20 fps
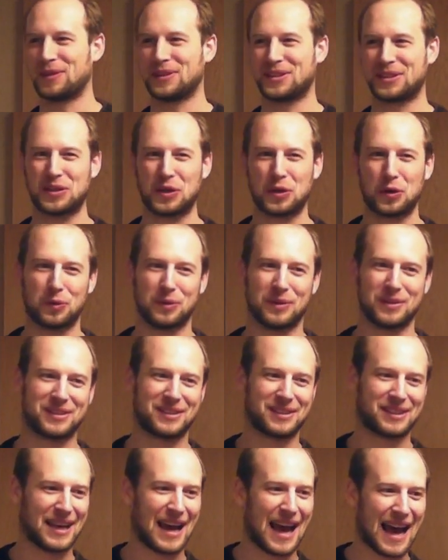us know what
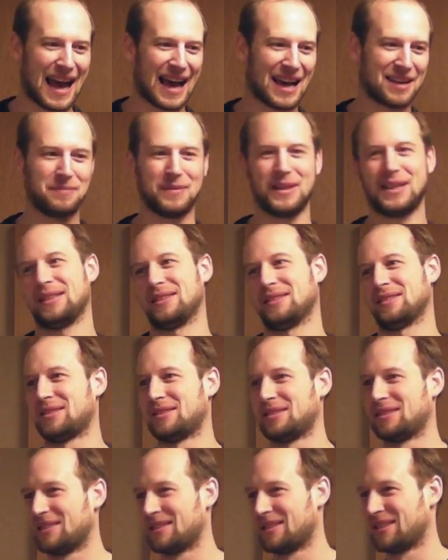sad means.
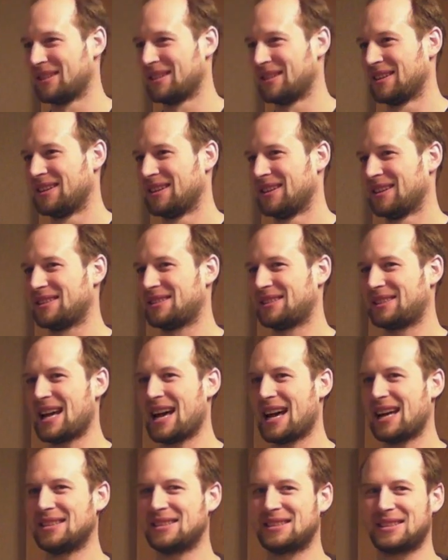
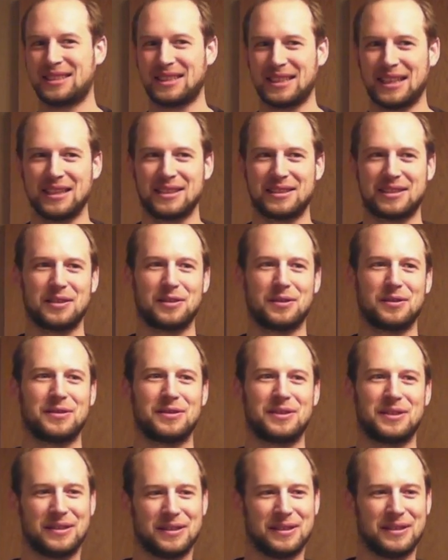Sad is seasonal
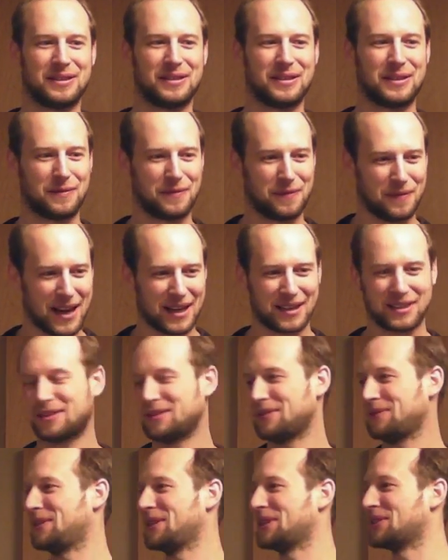
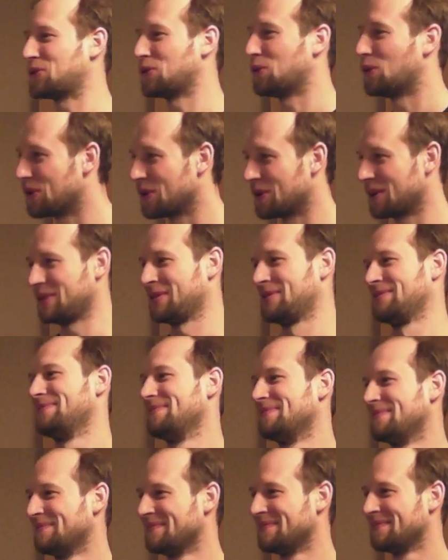affective disorder.
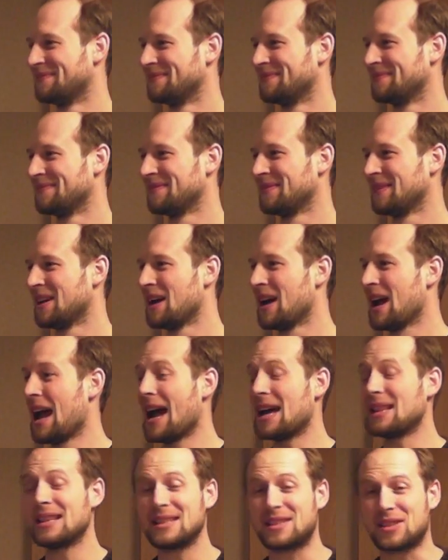
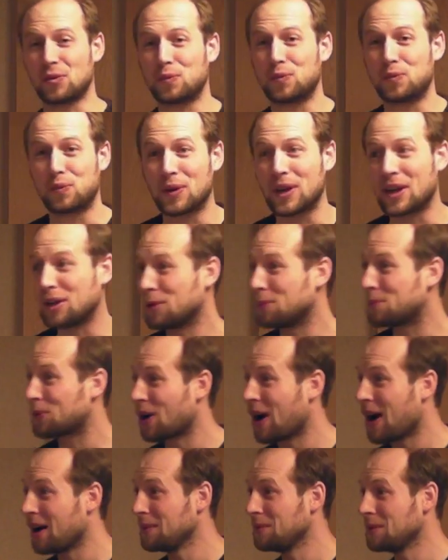And it's a real
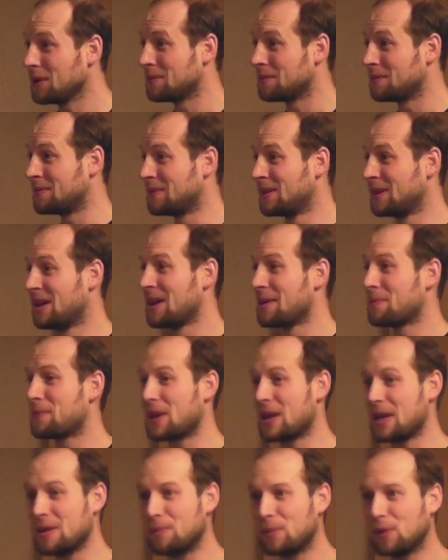problem.
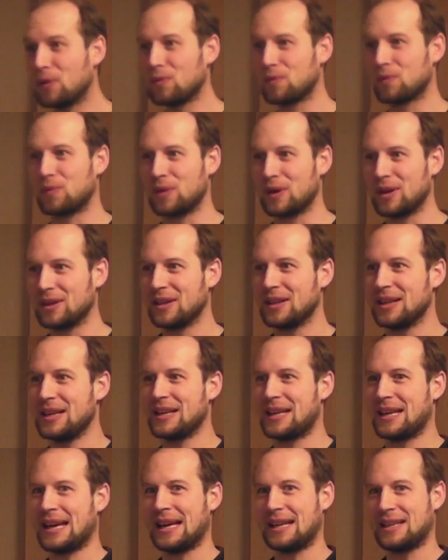People really
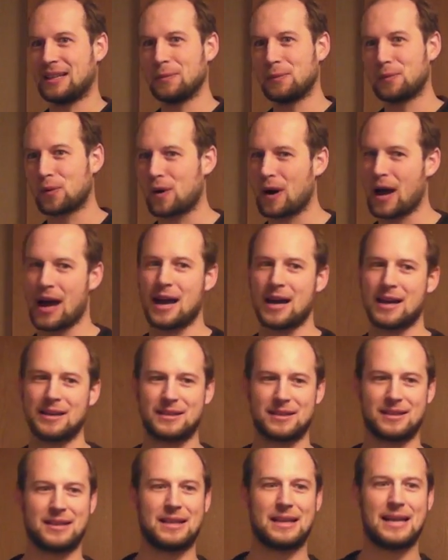get
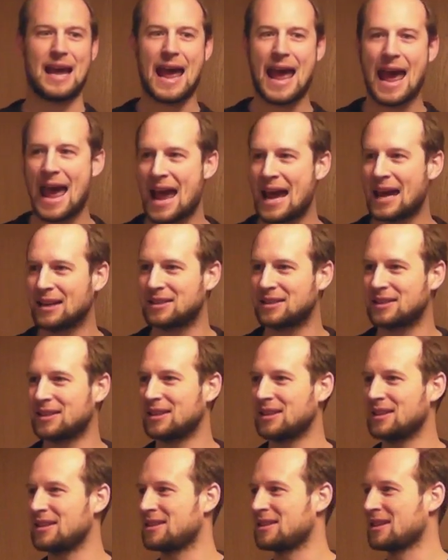depressed and
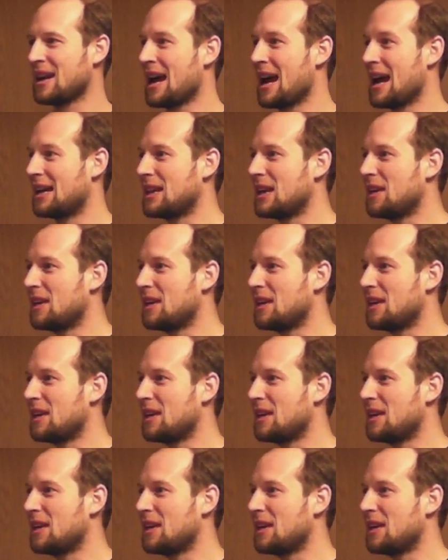anxious, and